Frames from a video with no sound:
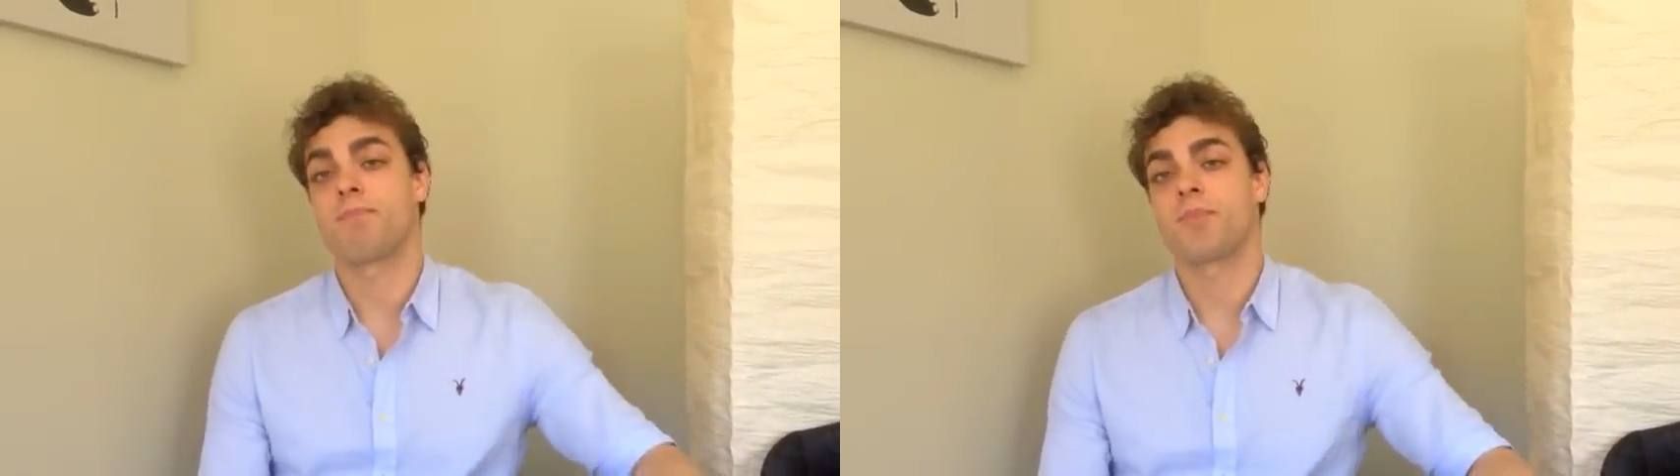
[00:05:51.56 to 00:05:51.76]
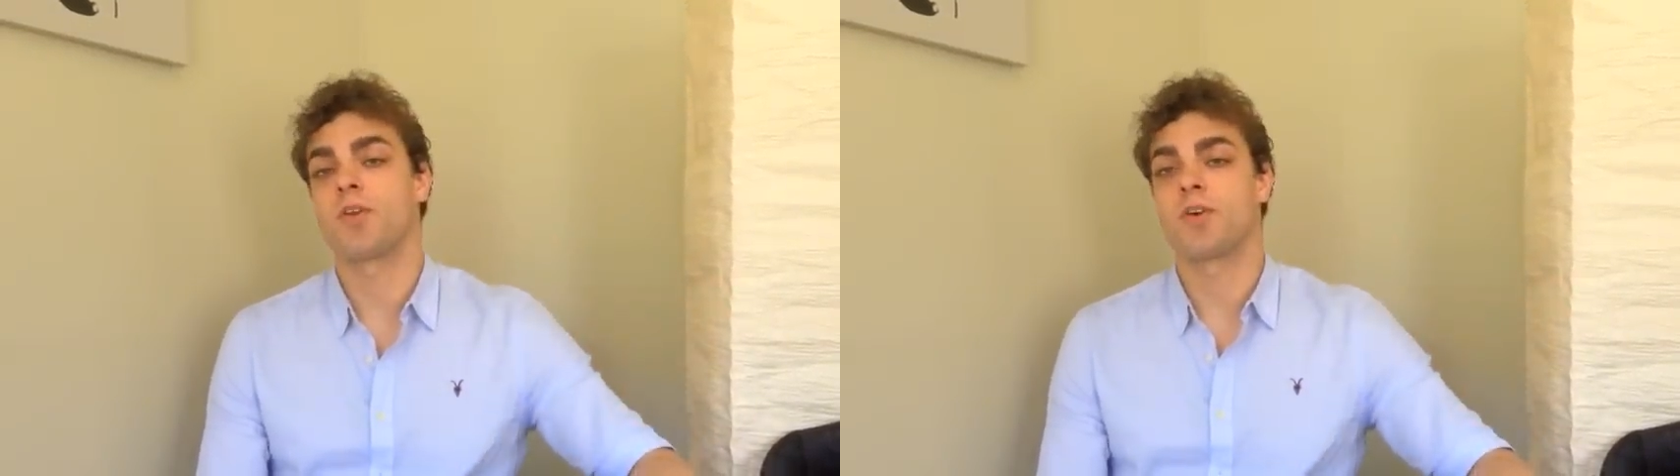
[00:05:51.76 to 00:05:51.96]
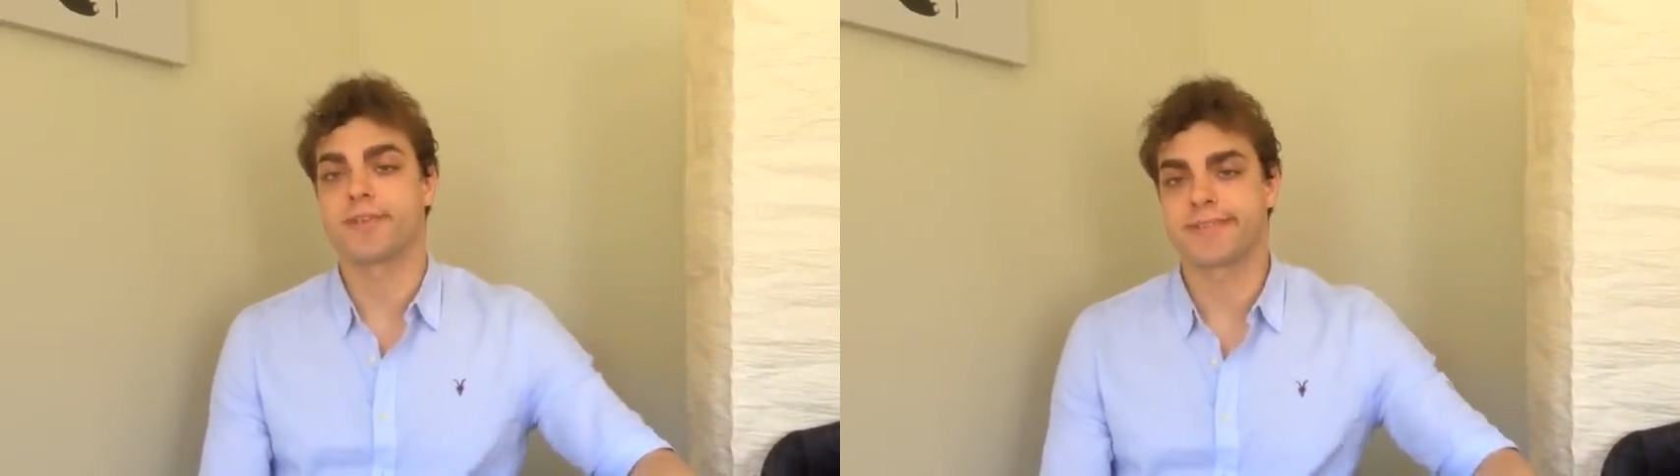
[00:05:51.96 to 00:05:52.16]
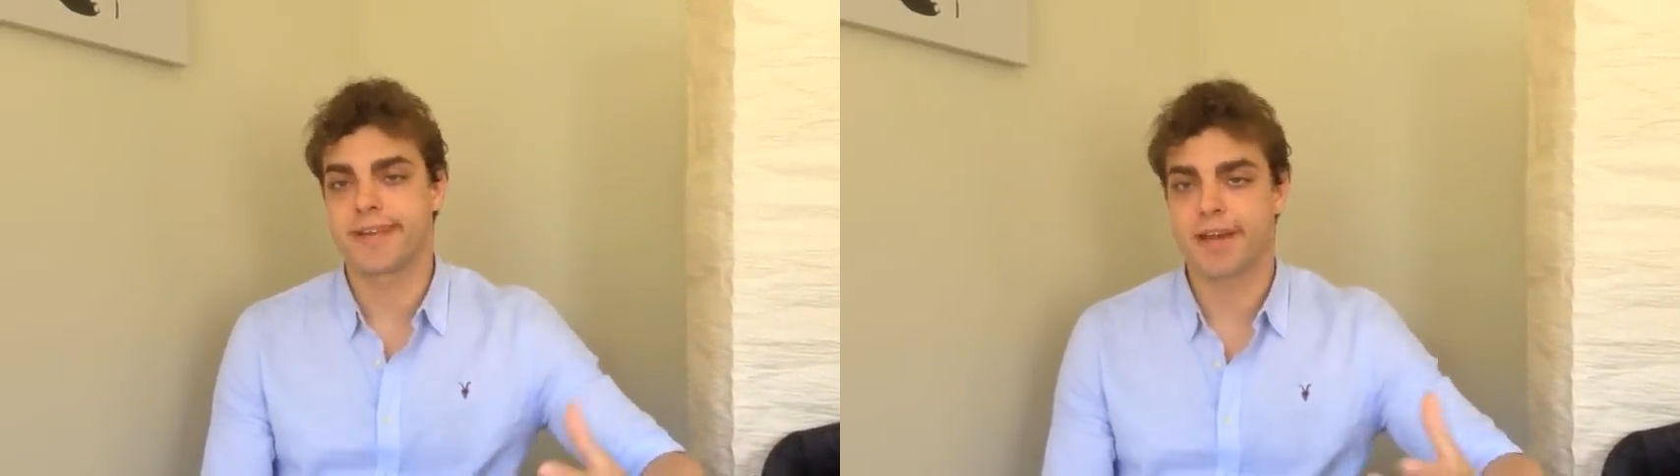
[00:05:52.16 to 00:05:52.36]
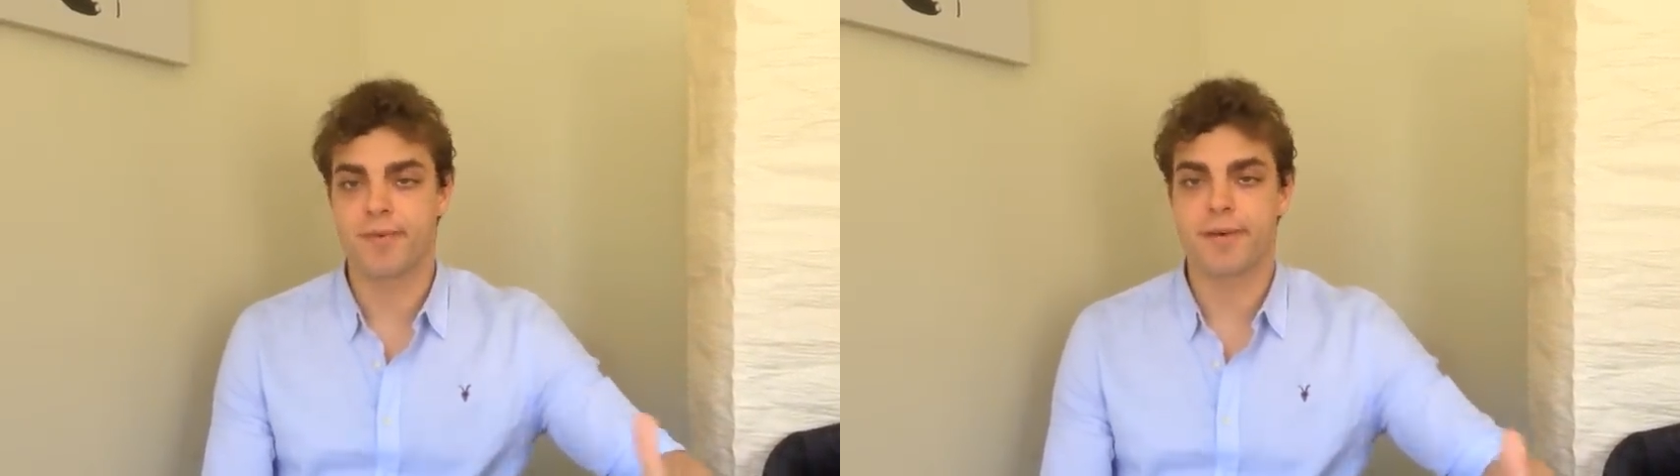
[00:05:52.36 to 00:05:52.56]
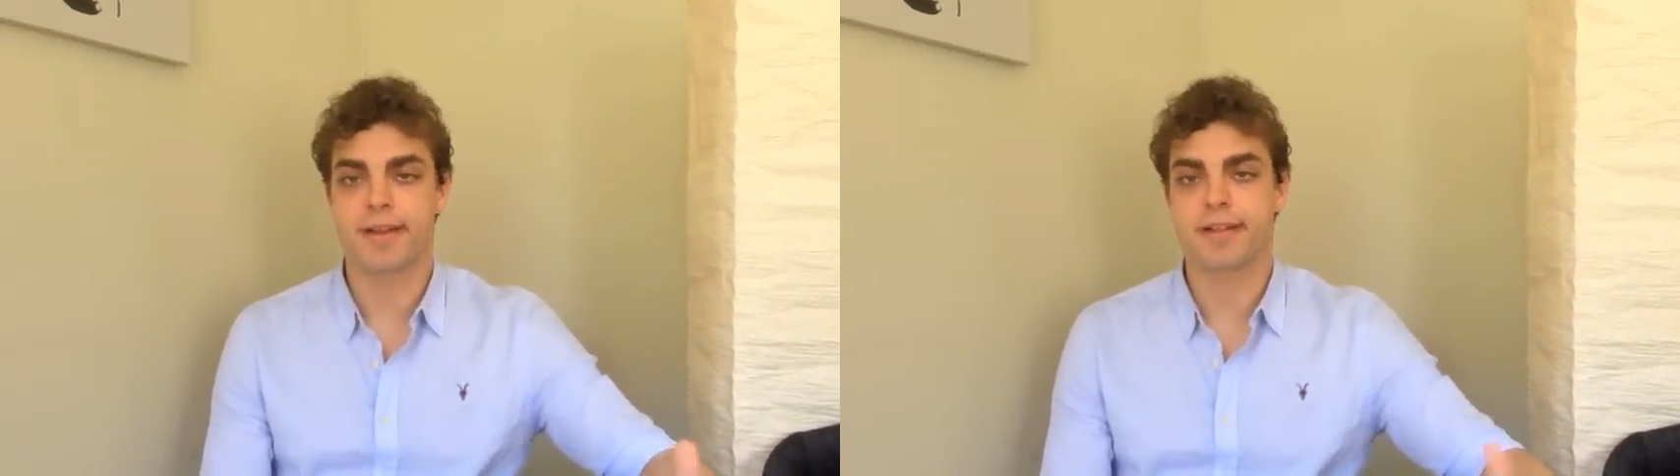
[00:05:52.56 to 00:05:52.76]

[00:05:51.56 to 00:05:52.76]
you know, it's there where